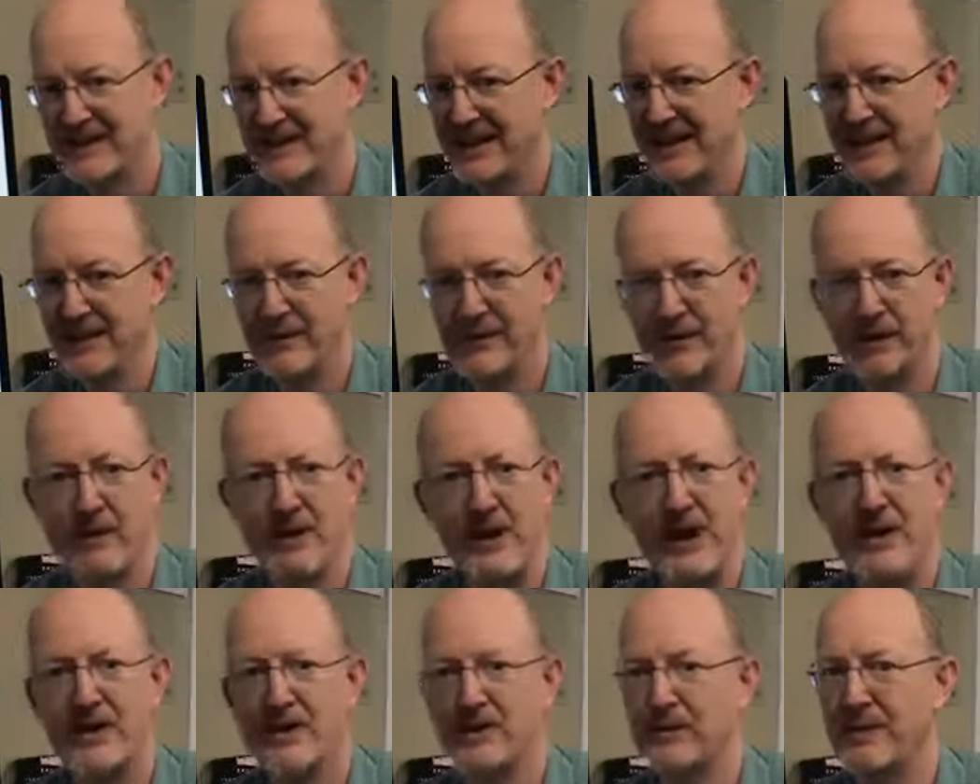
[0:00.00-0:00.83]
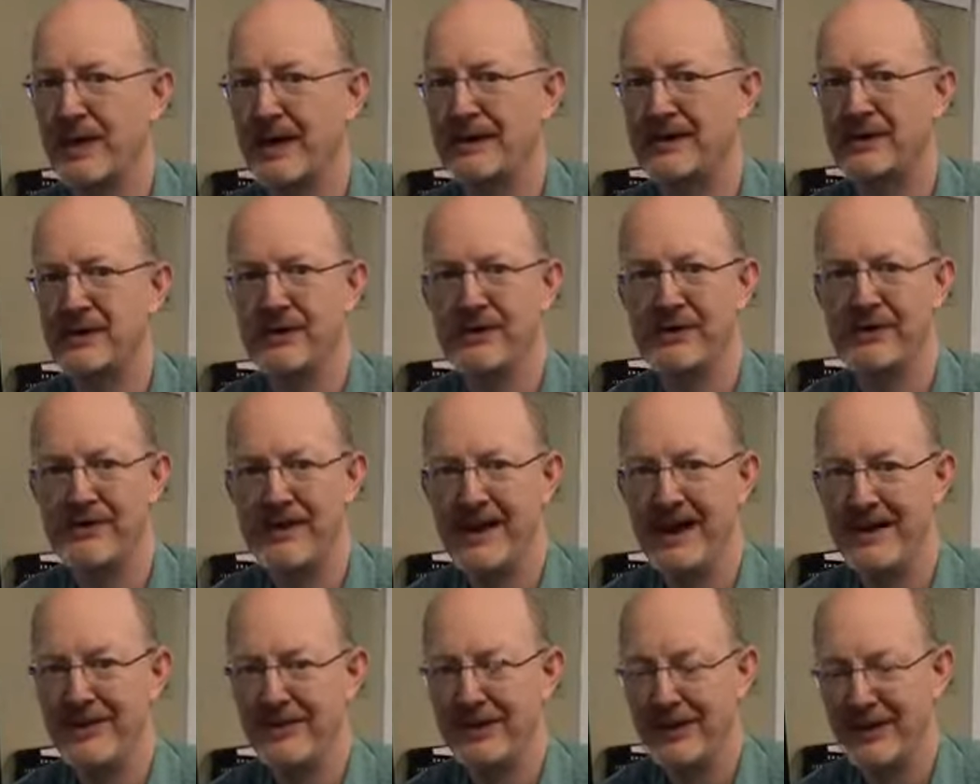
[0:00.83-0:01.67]
It went so
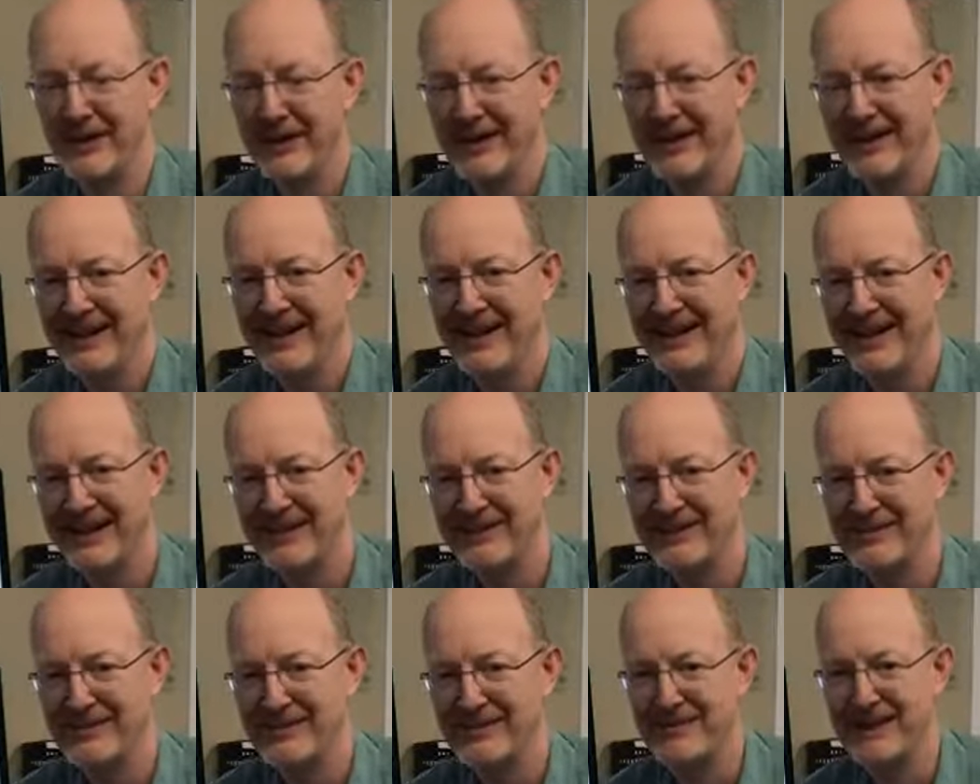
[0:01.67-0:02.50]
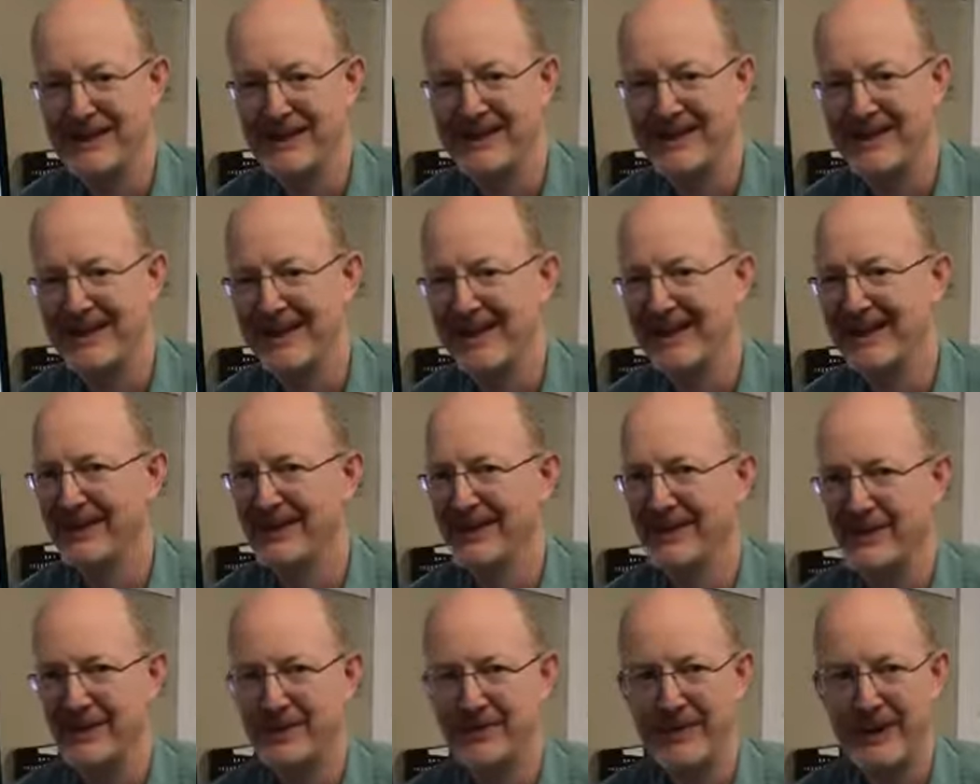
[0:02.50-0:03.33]
viral, and it was a big deal, and
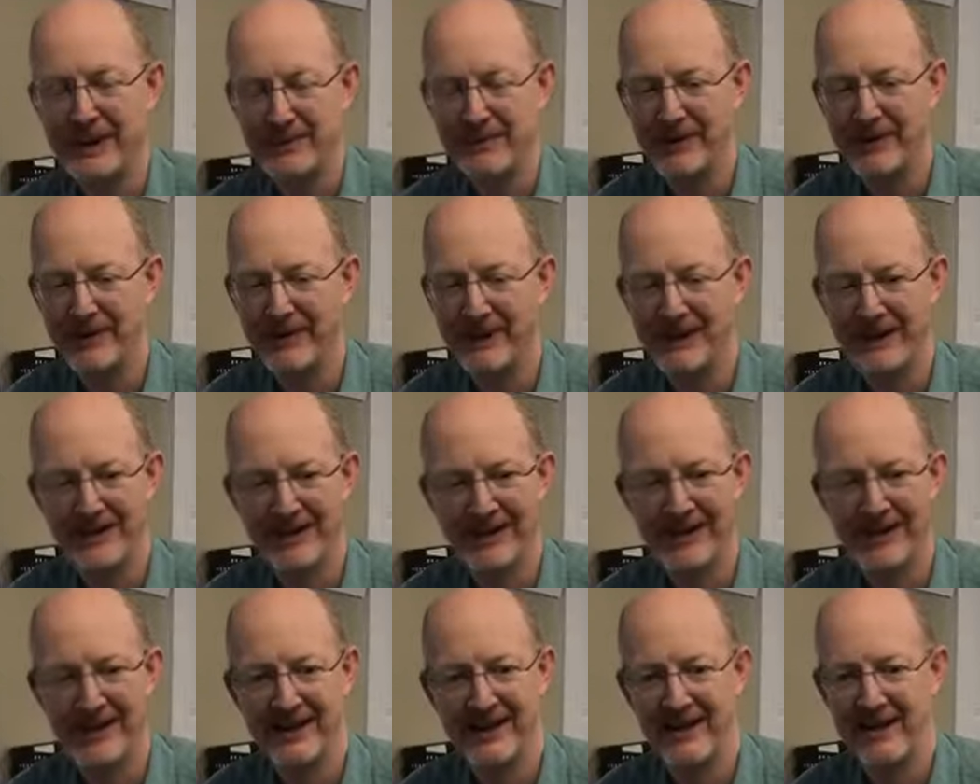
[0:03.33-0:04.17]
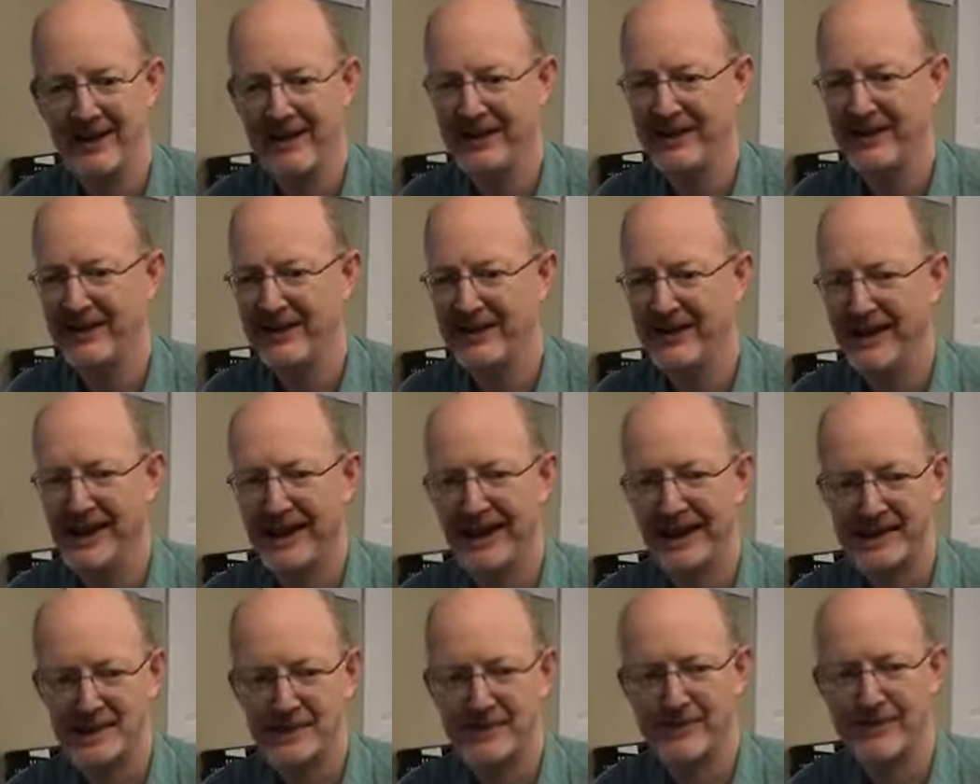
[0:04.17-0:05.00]
there were people out there and
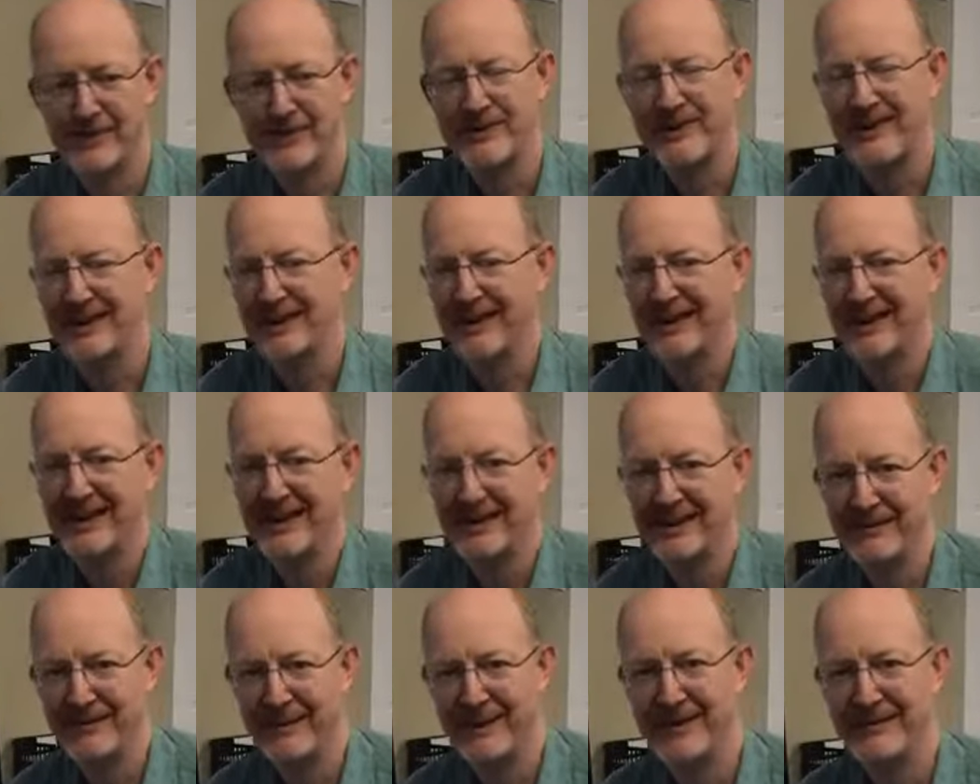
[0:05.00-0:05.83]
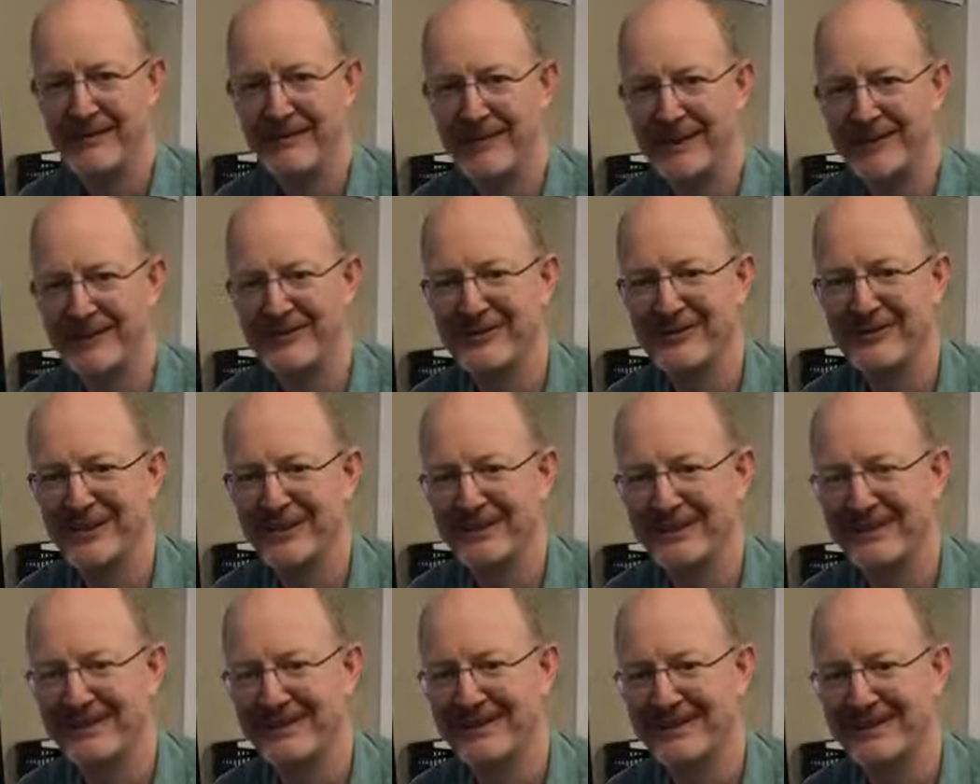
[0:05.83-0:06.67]
experts talking about Bigfoot,
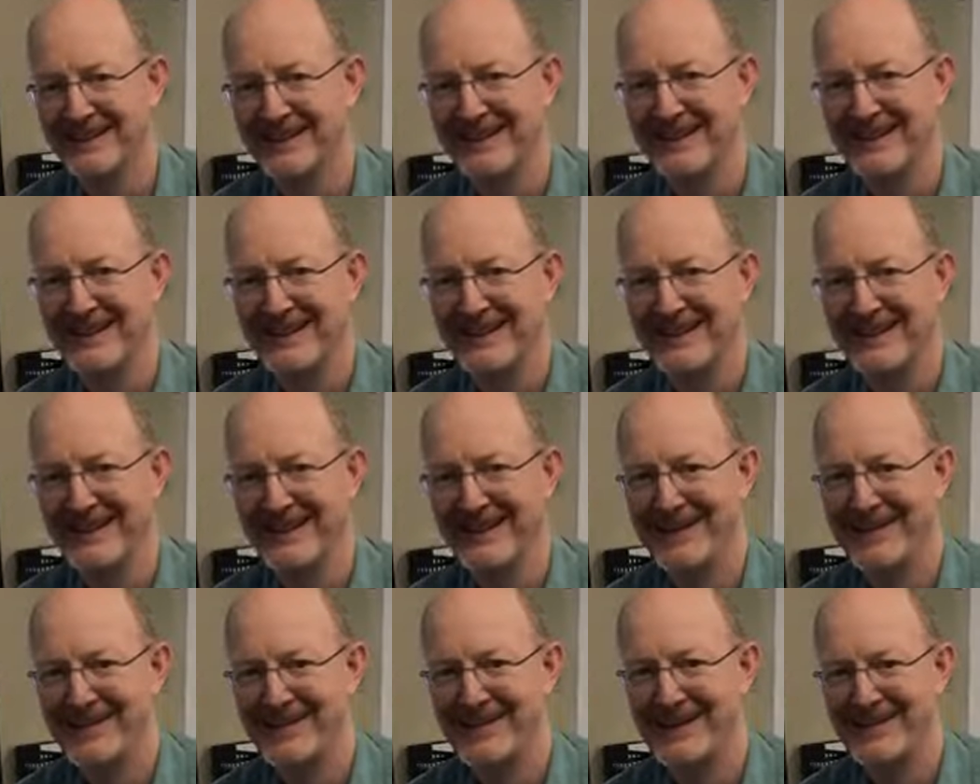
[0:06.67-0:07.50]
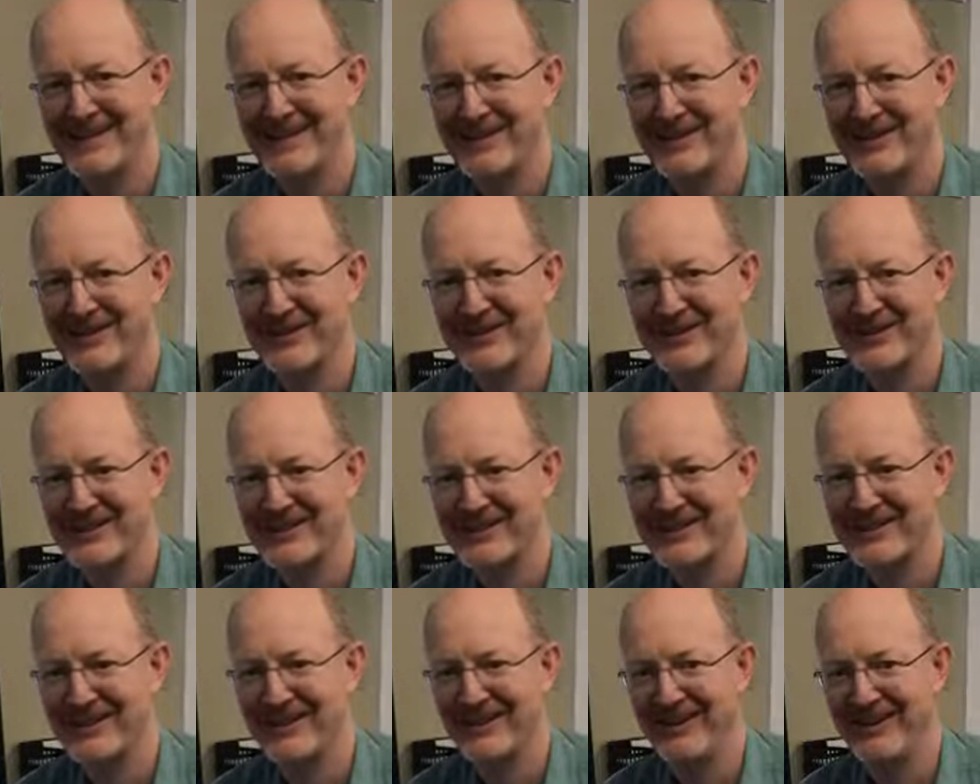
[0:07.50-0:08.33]
and the maze owners
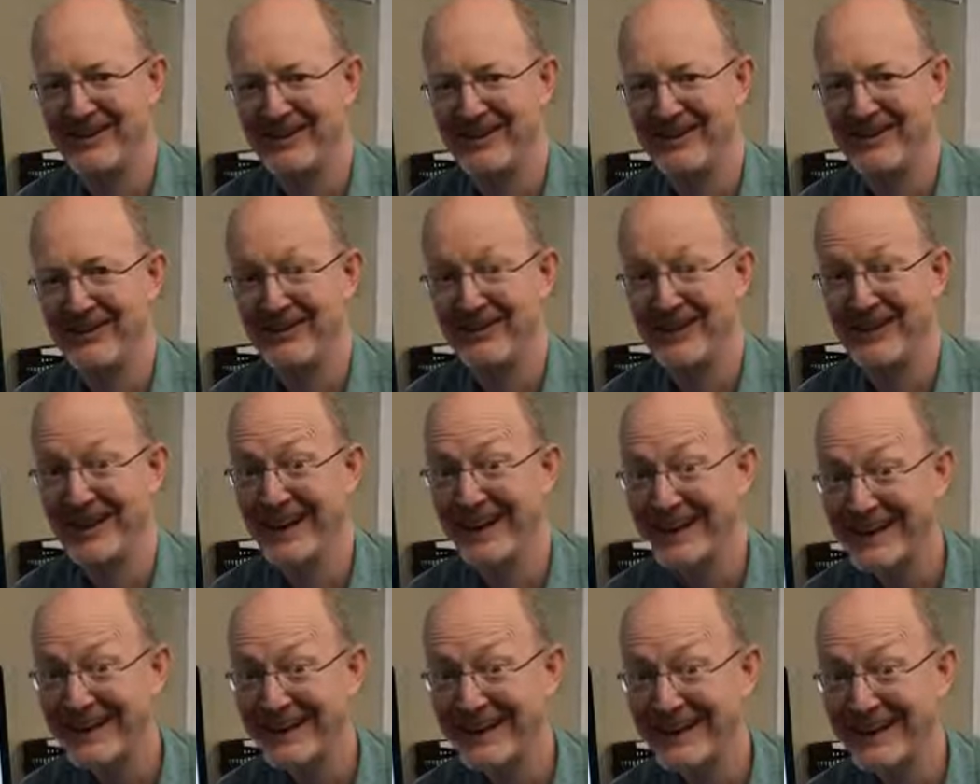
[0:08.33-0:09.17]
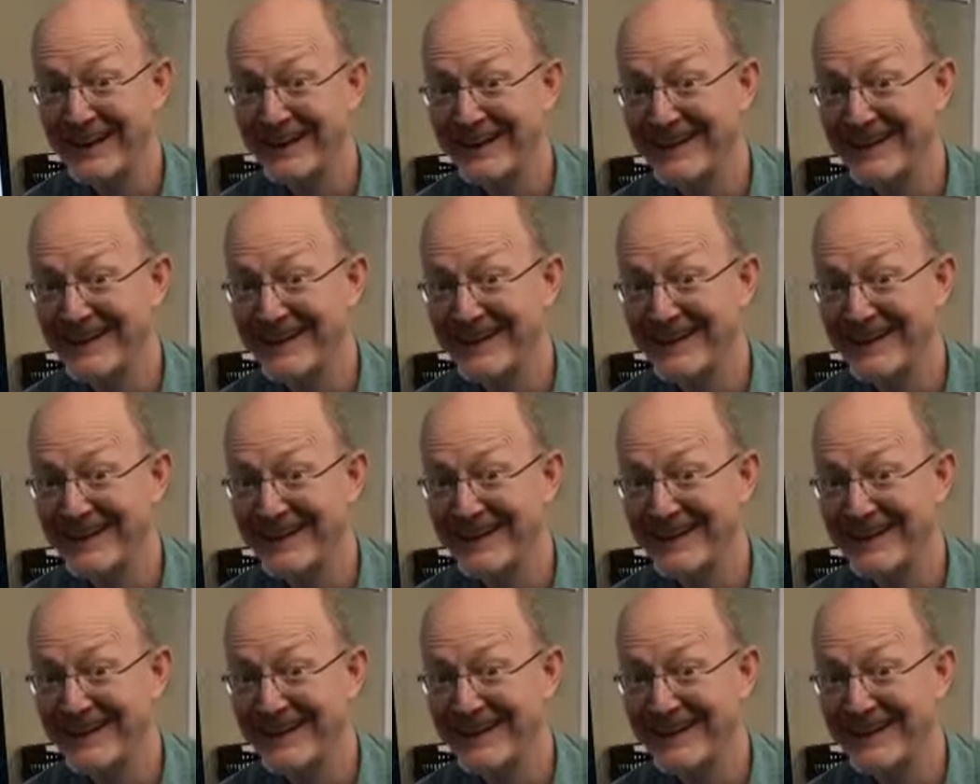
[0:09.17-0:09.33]
just going, really?